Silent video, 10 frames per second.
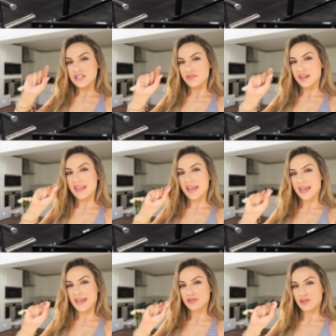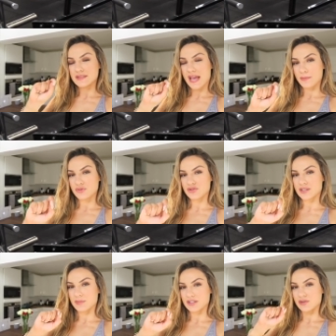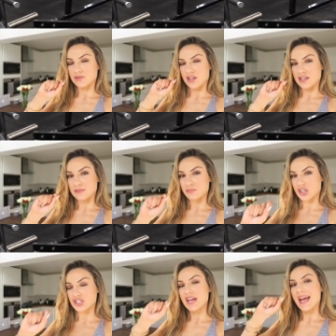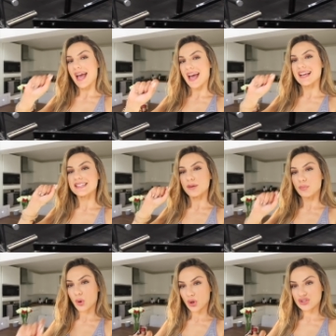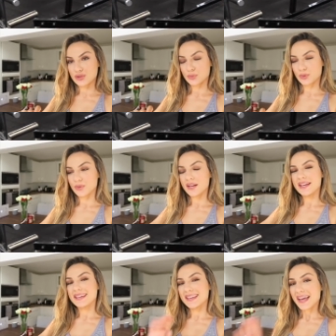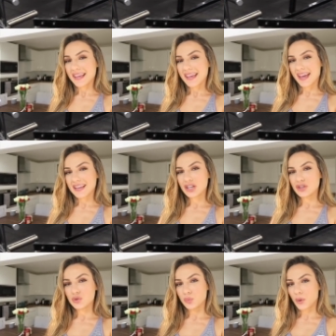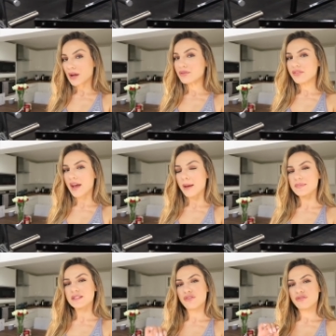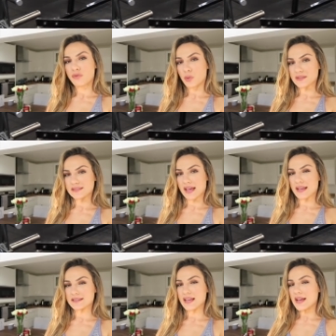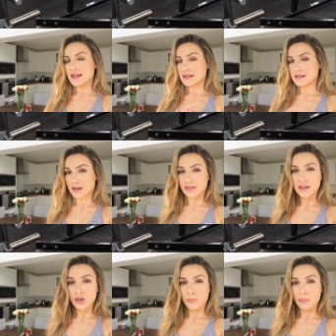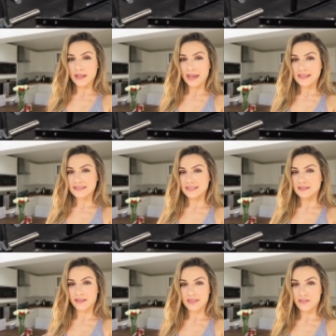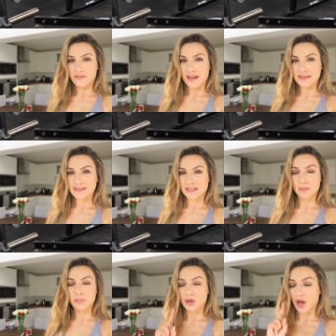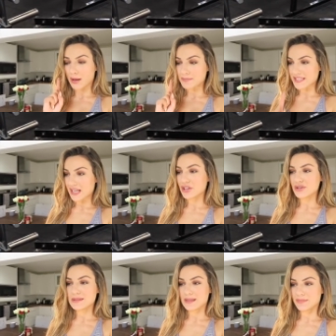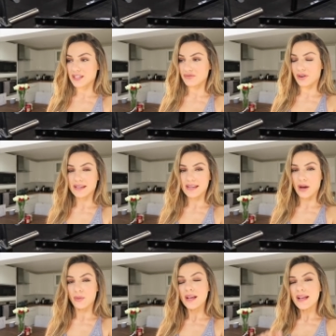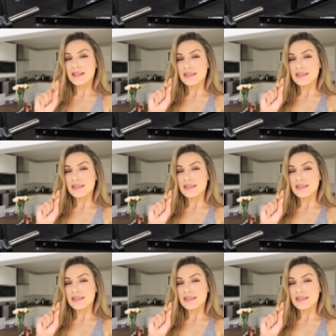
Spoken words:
to really hit those hamstring muscles as much as possible. Yet again, 12 reps, 4 sets. Nothing complicated, nothing fancy, but I'm telling you something right now,